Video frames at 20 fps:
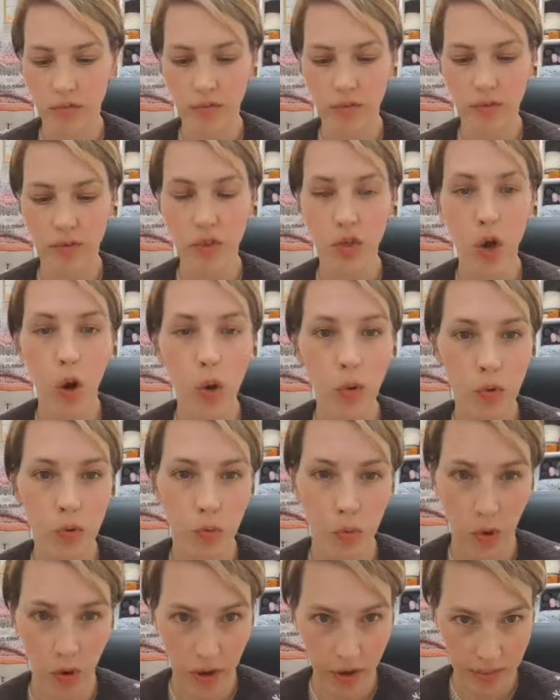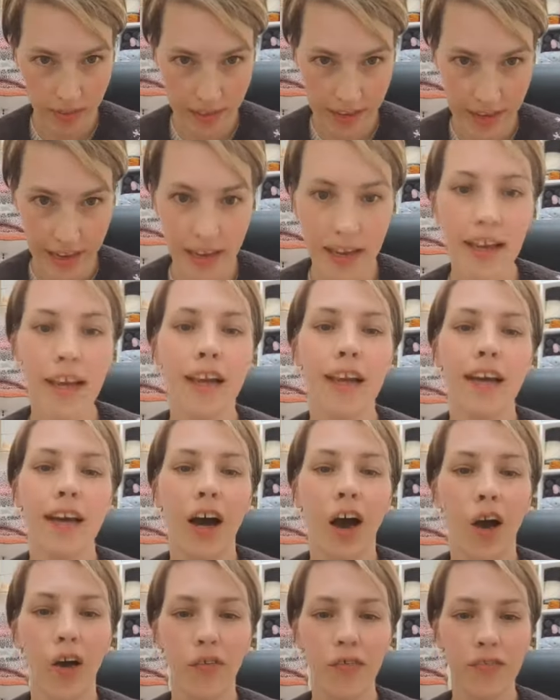noteworthy
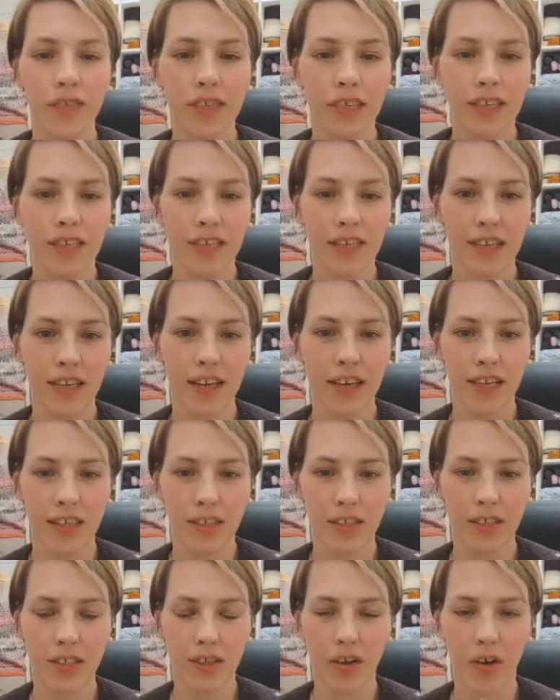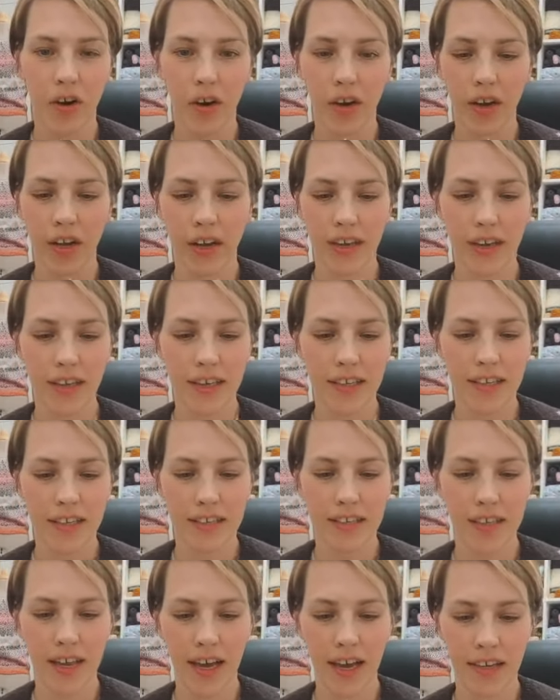of this sock is
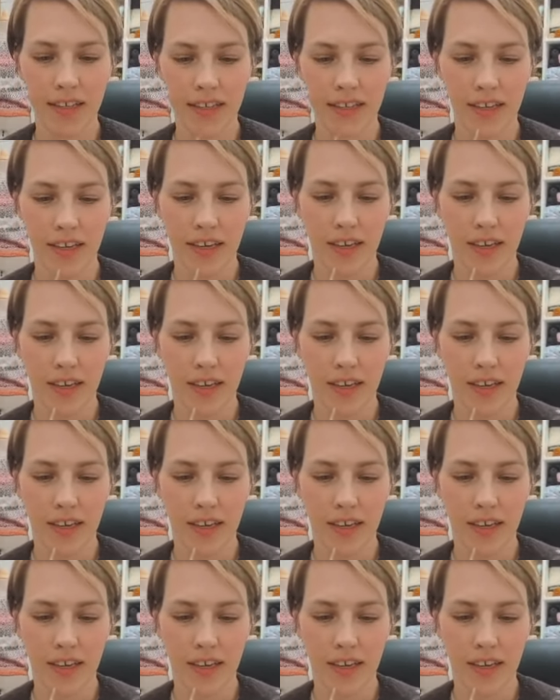that